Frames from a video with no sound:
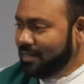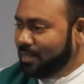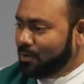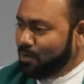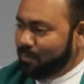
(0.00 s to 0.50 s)

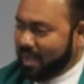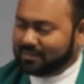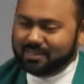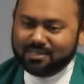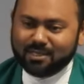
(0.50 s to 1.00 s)
the
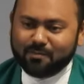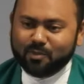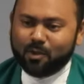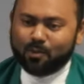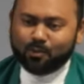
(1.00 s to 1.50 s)
co-passenger
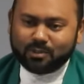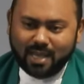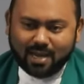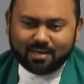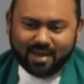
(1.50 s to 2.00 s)
who
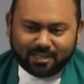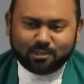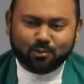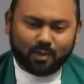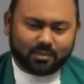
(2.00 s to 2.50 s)
sat
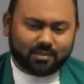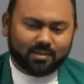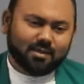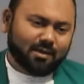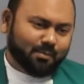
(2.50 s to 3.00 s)
next to us
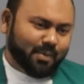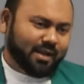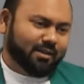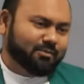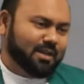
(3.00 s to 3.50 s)

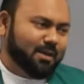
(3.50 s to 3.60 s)
might have